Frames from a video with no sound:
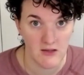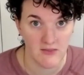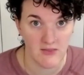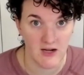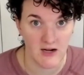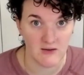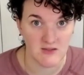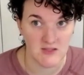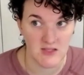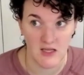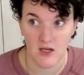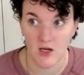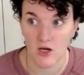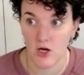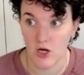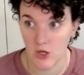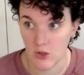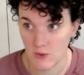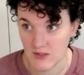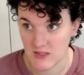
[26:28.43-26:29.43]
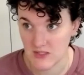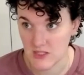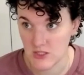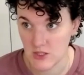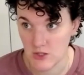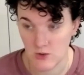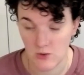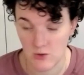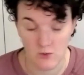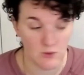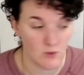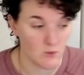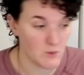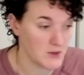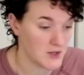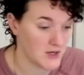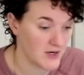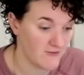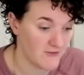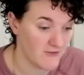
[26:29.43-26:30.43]
that I was like, oh, it's noon.
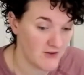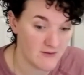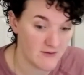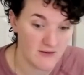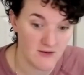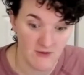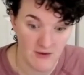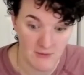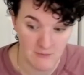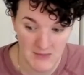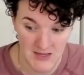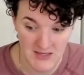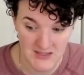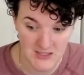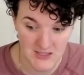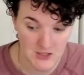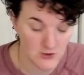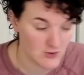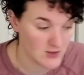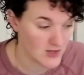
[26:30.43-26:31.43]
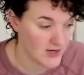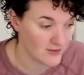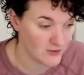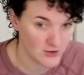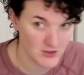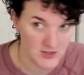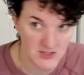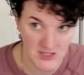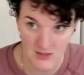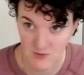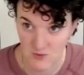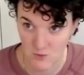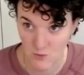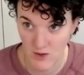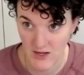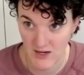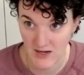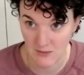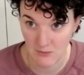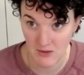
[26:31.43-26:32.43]
Or if I missed noon and I looked and it was
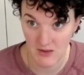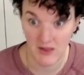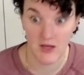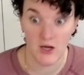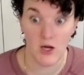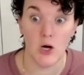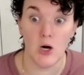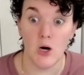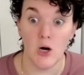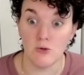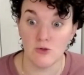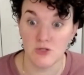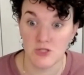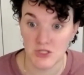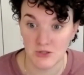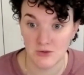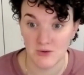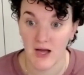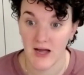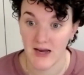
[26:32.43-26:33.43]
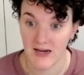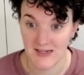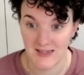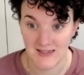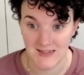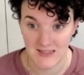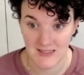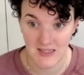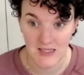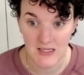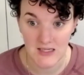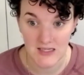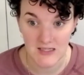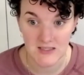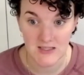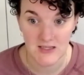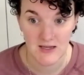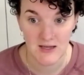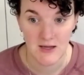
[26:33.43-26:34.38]
1, I'd be like, oh, shoot, I need to eat.